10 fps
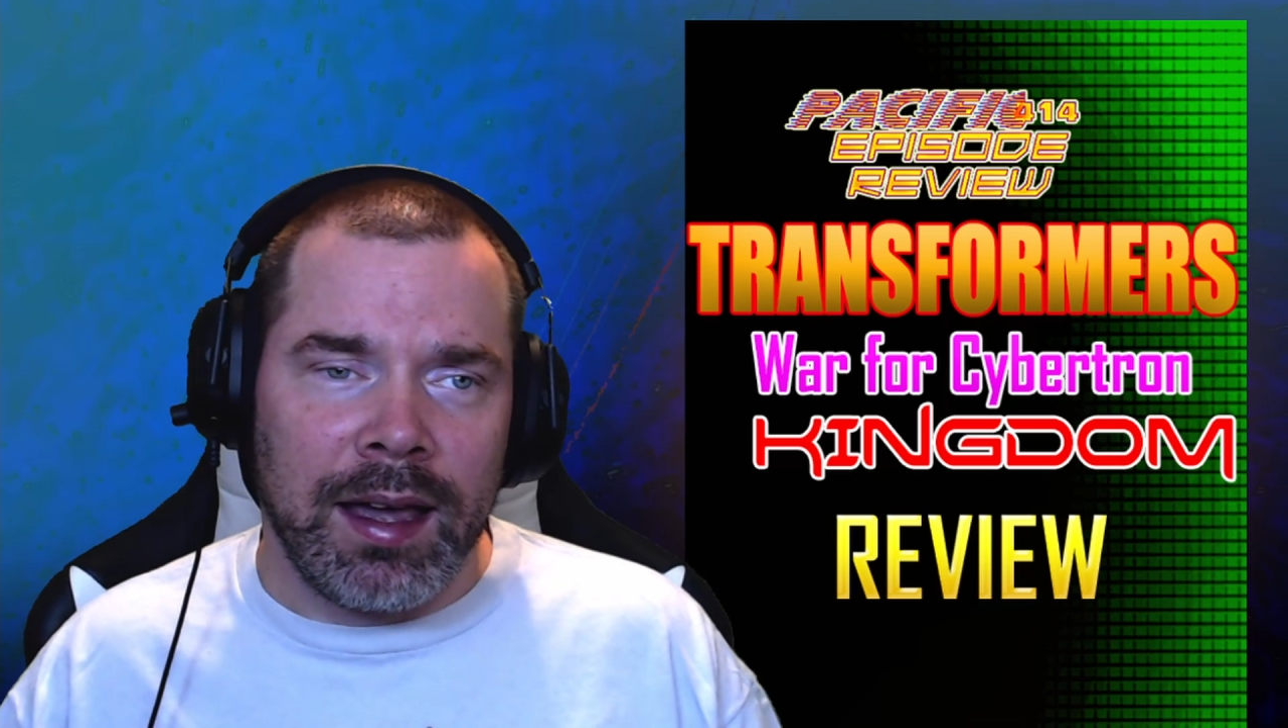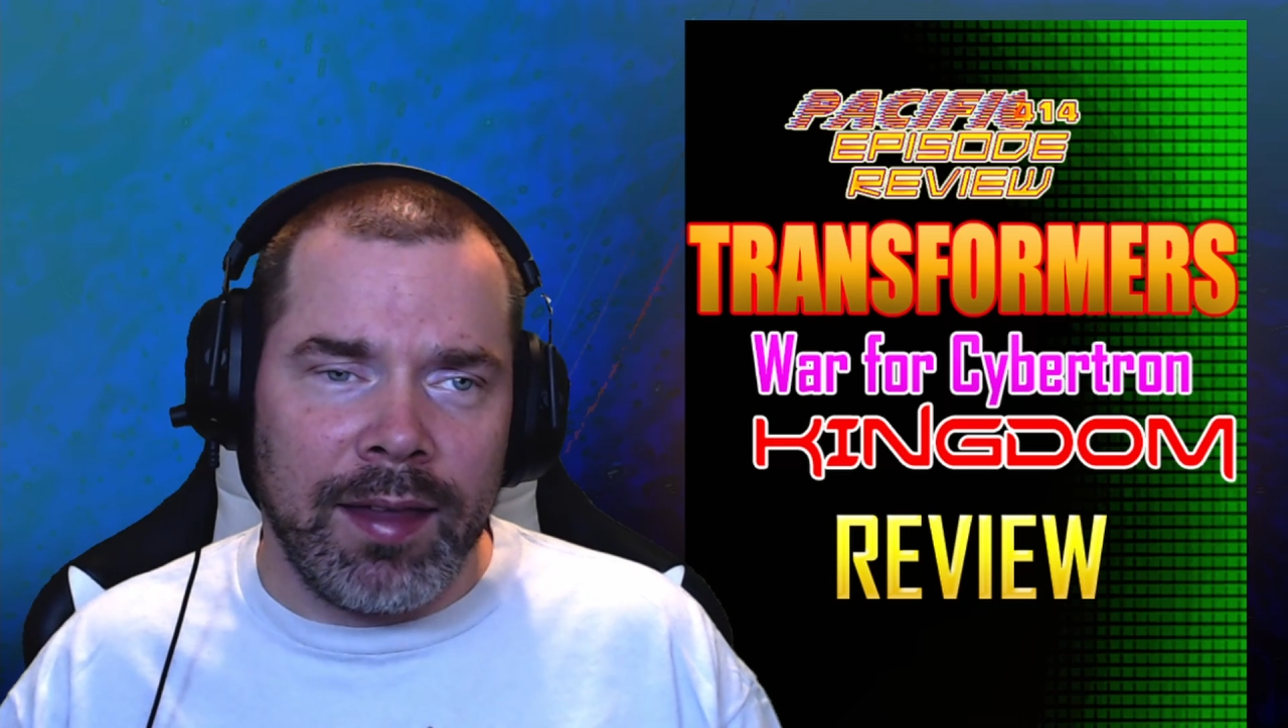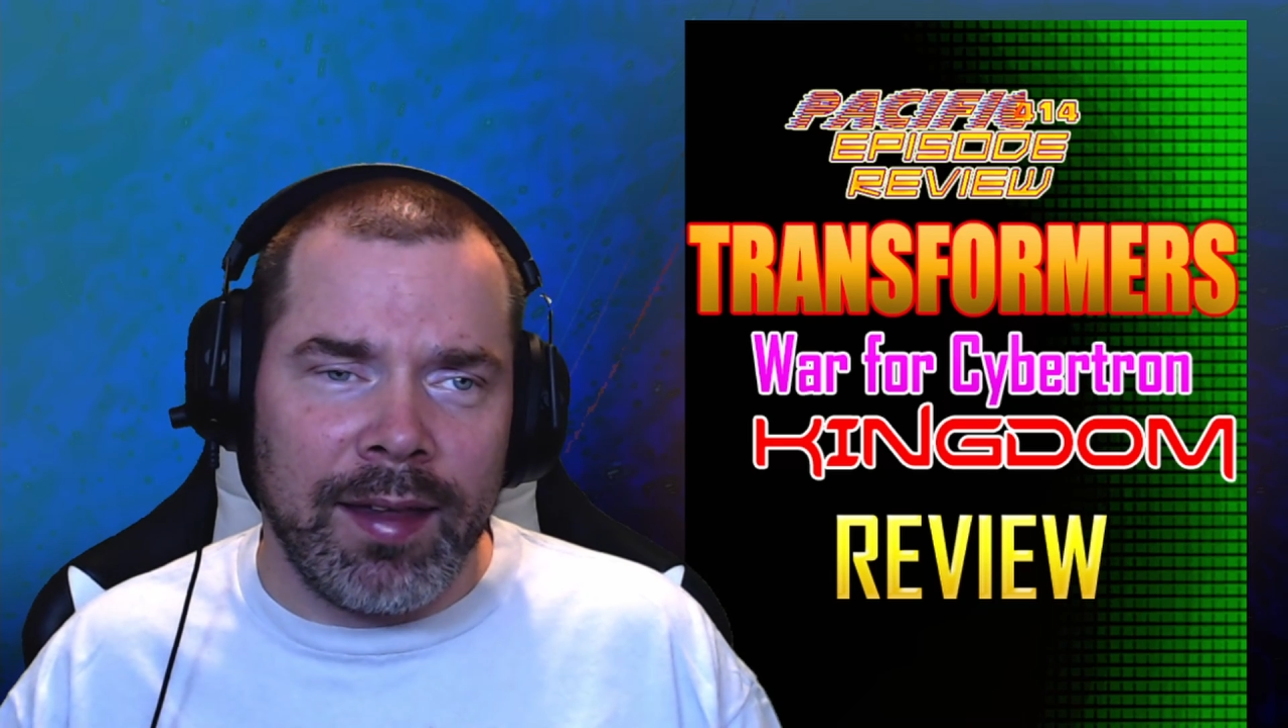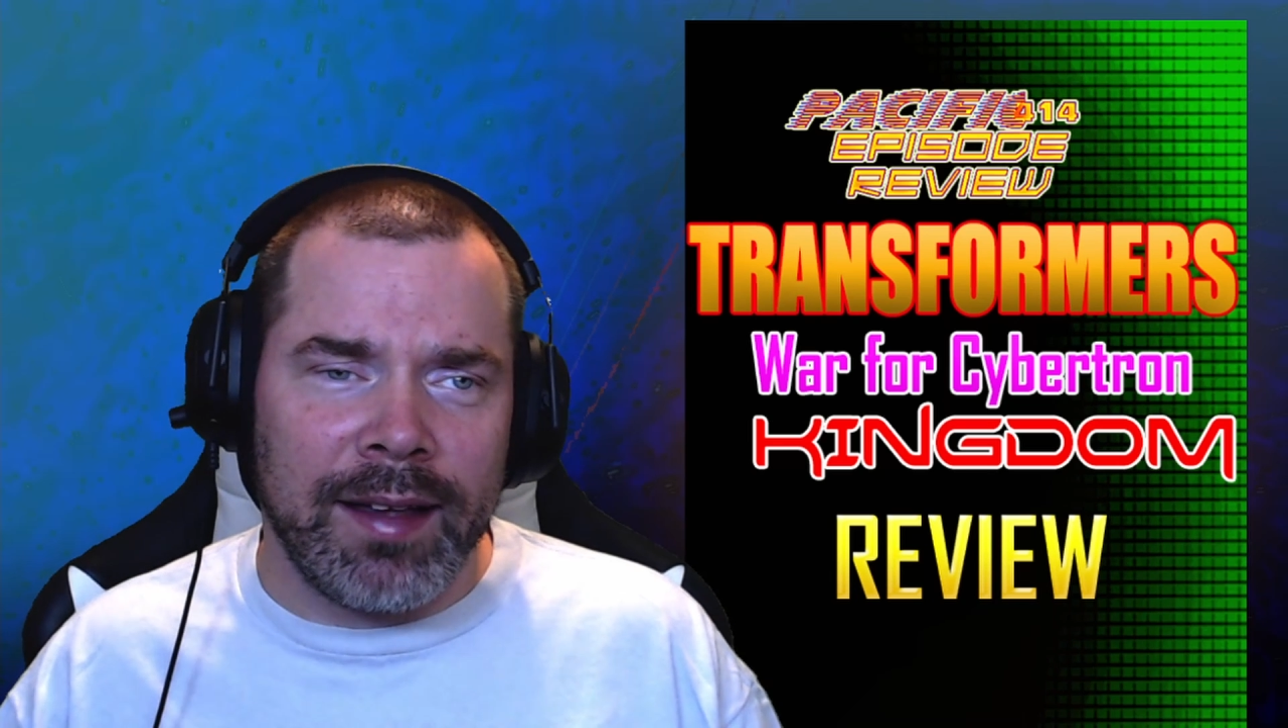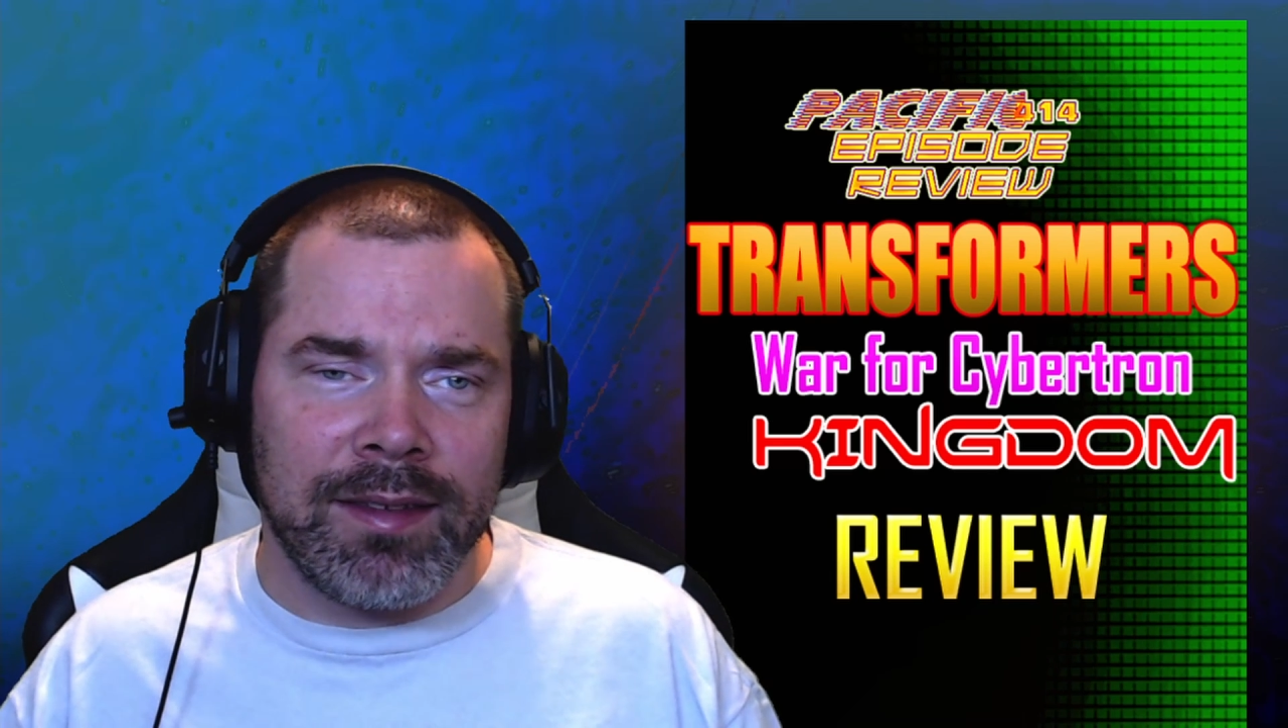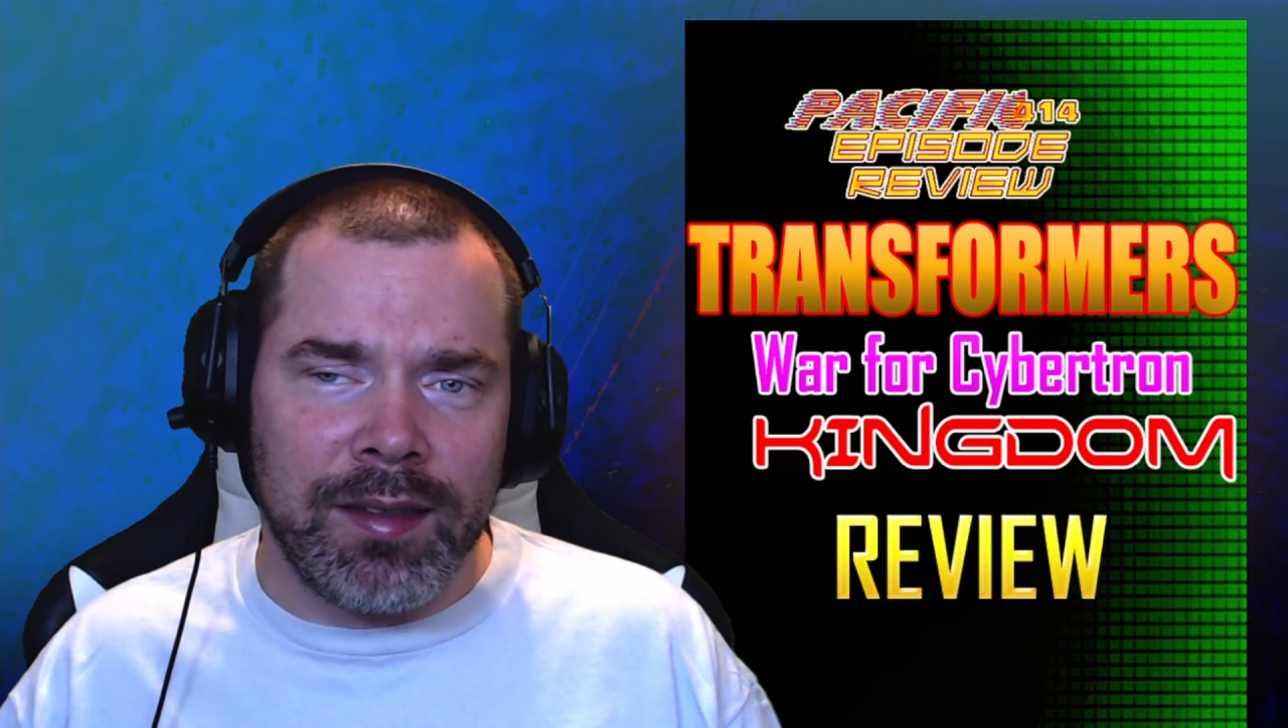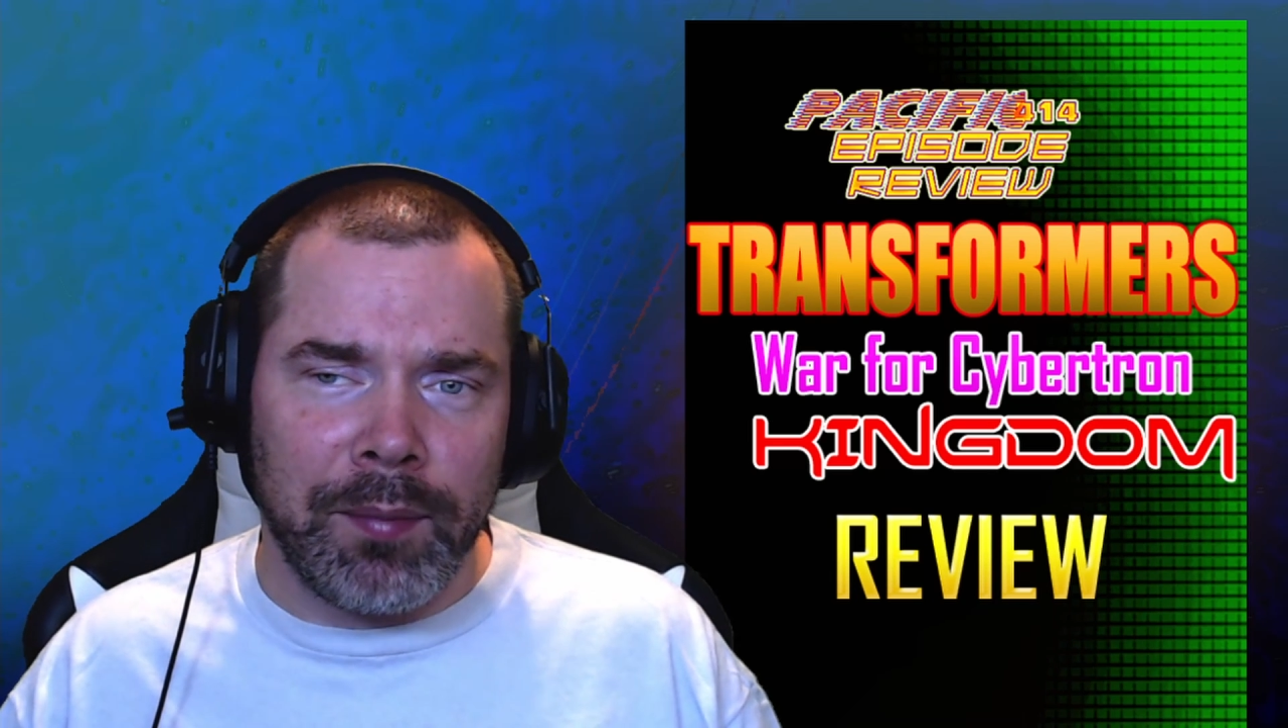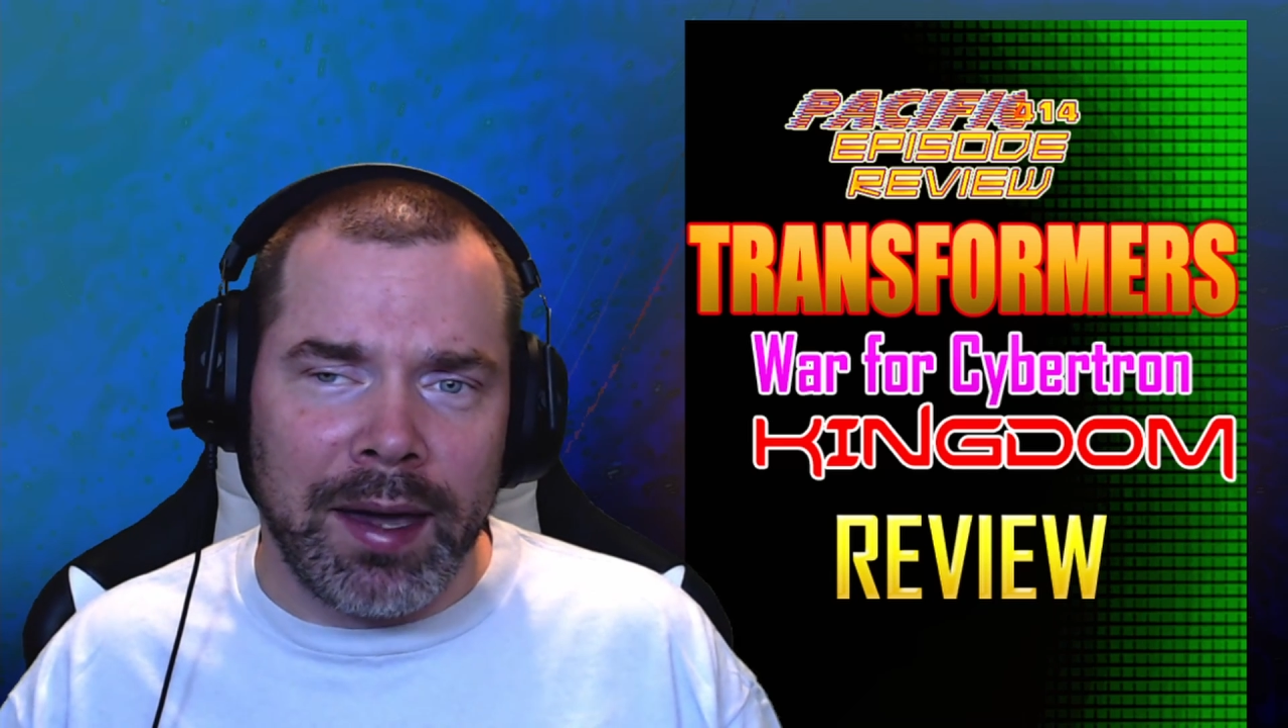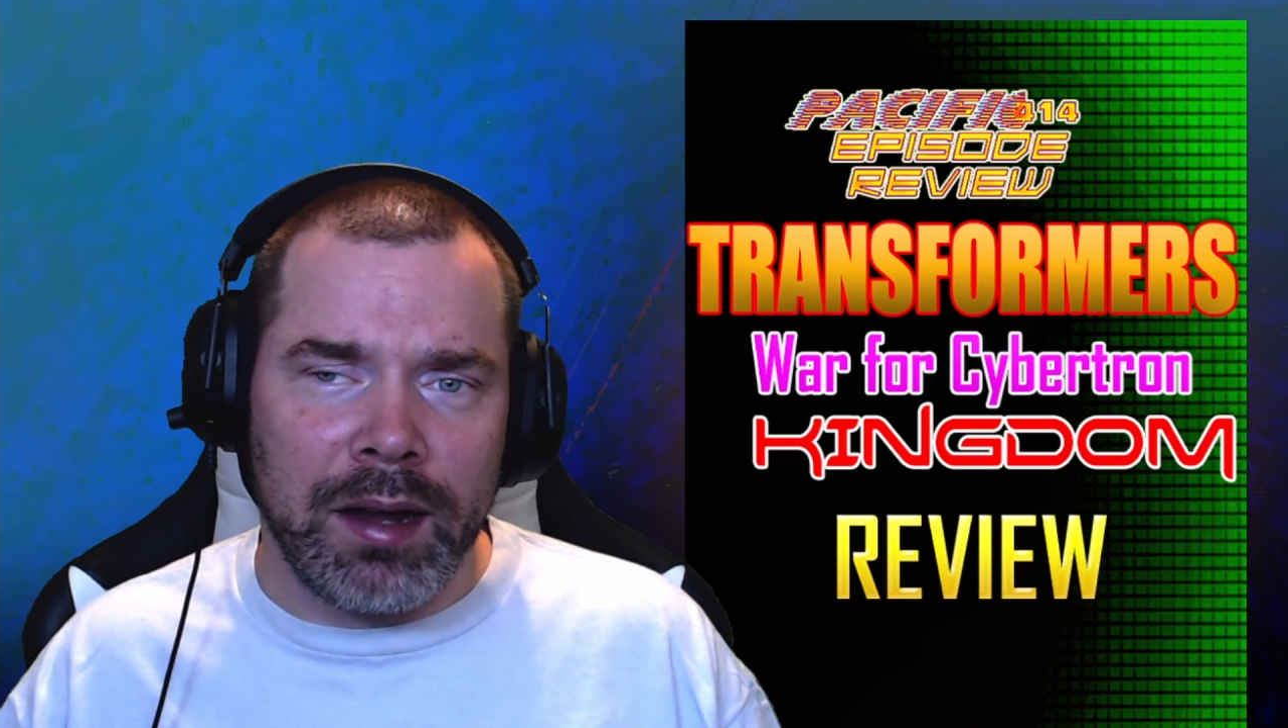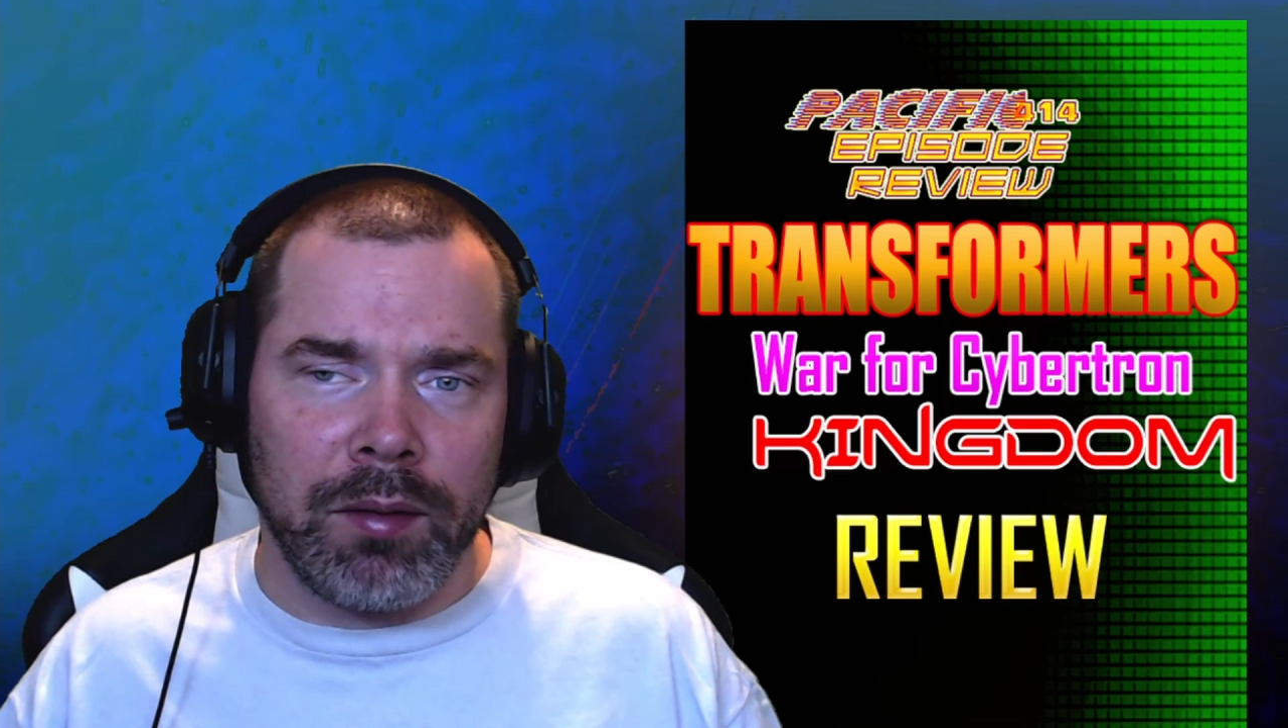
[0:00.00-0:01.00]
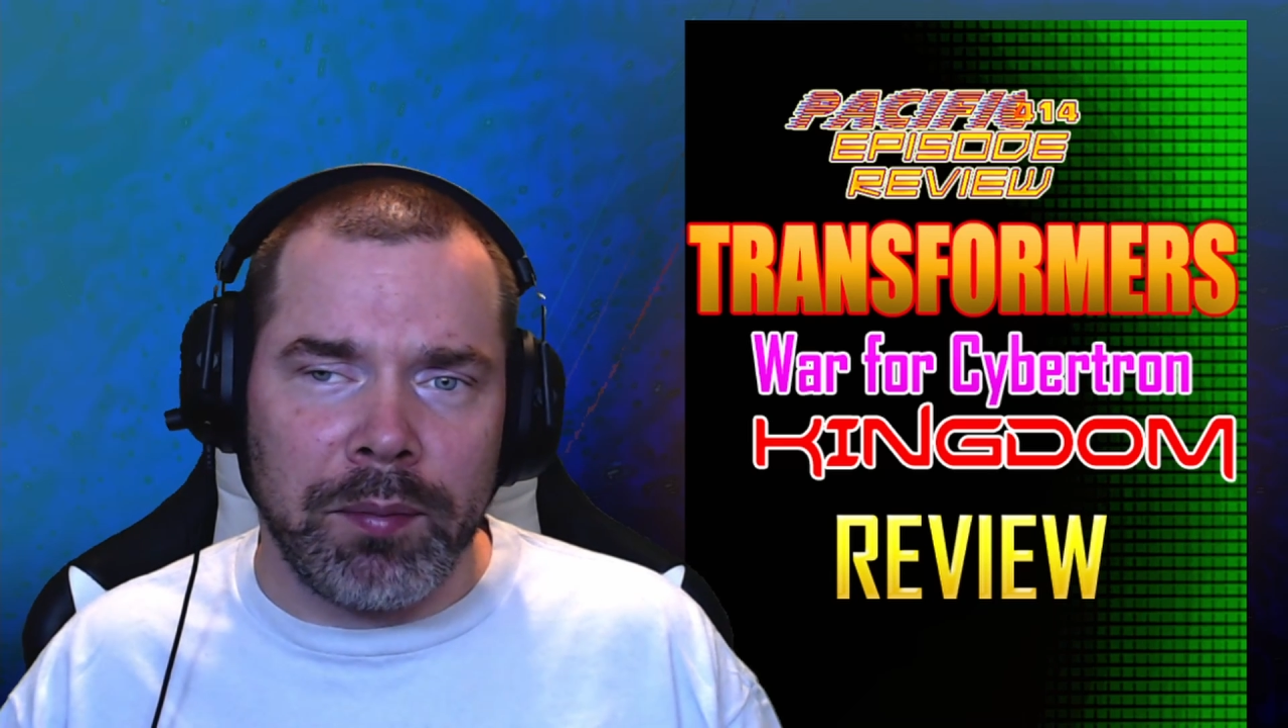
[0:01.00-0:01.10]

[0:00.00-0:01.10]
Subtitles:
and that's the battle